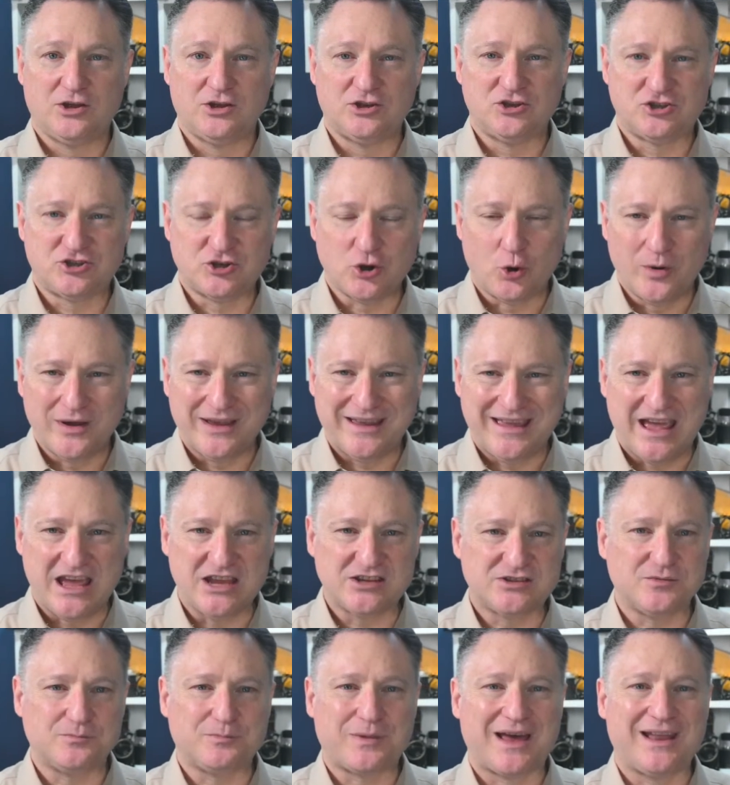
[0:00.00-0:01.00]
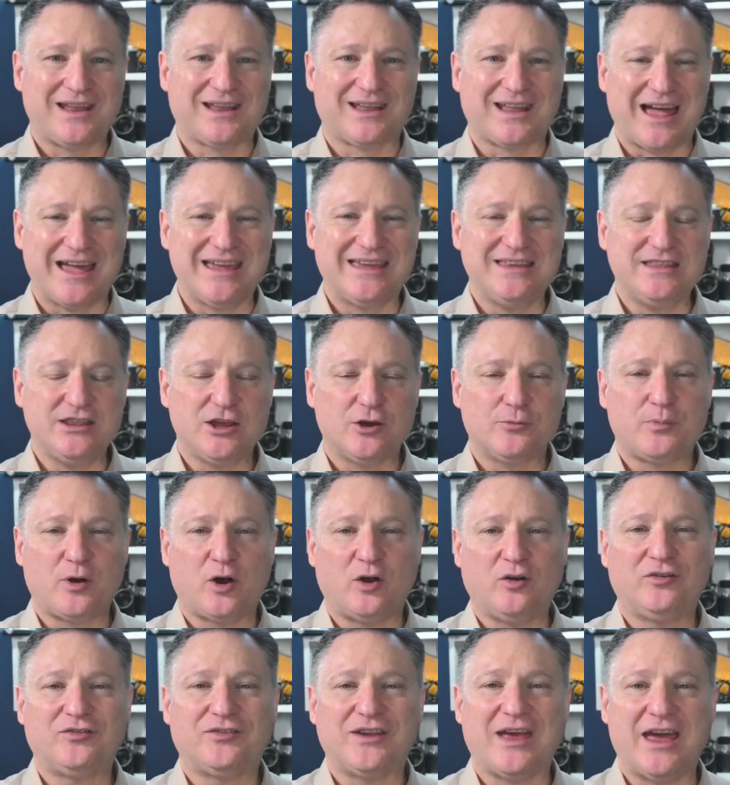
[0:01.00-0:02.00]
Show engagement by liking their
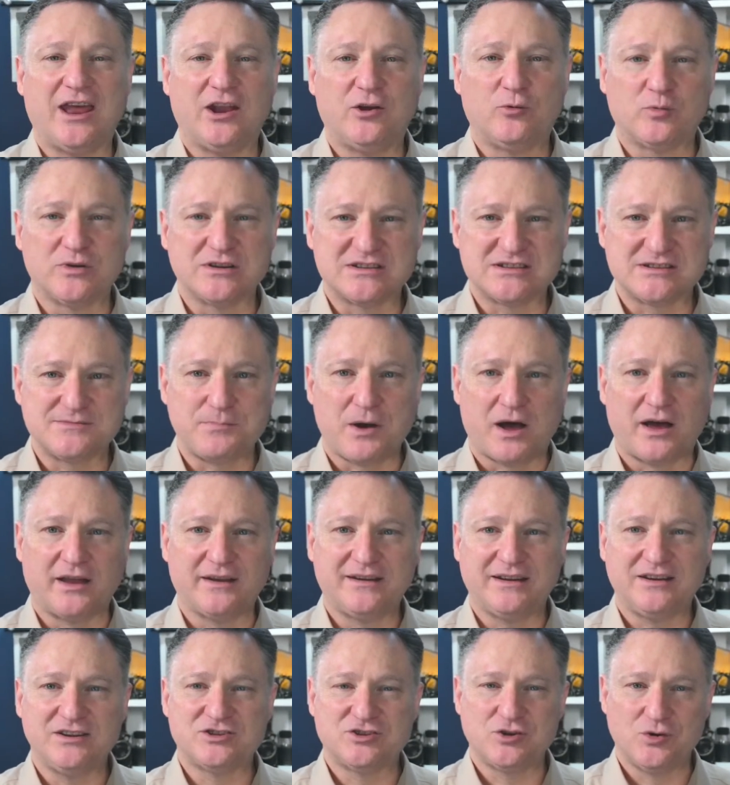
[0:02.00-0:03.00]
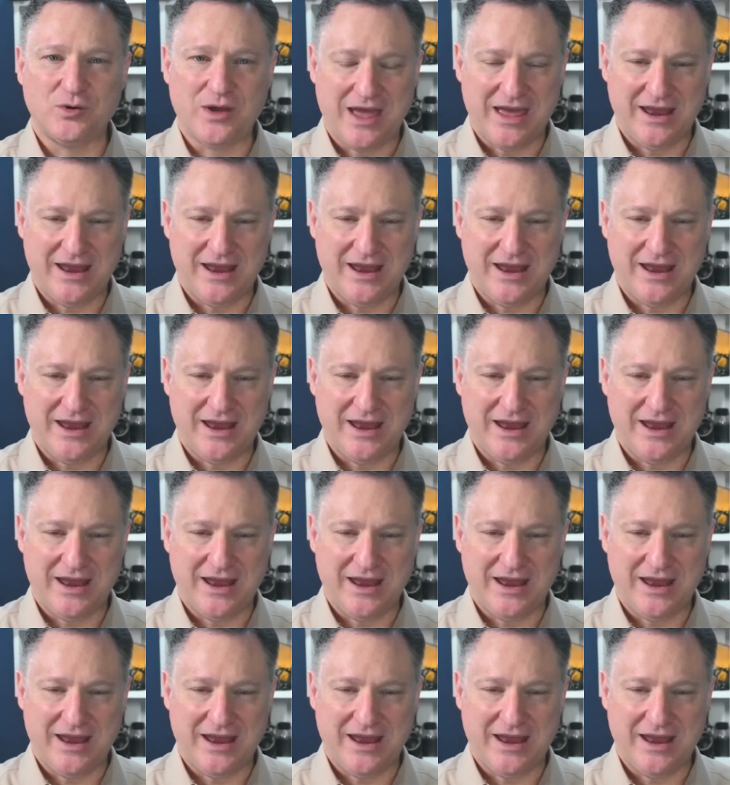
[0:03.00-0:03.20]
post and responding to